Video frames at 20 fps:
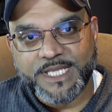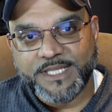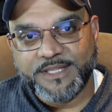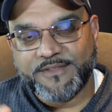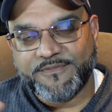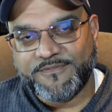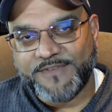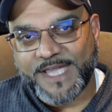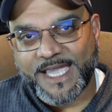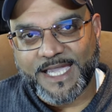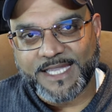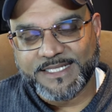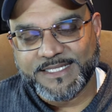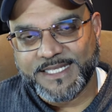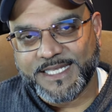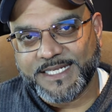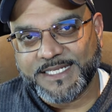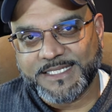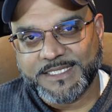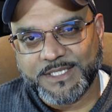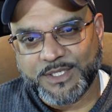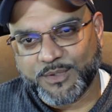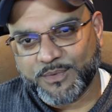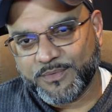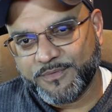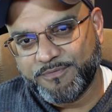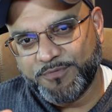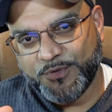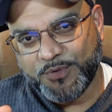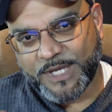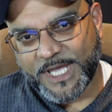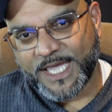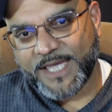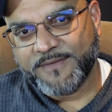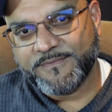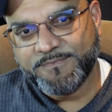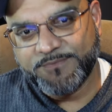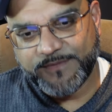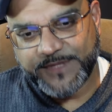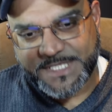the fact that you know if you
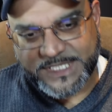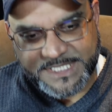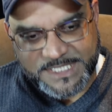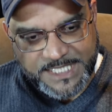have the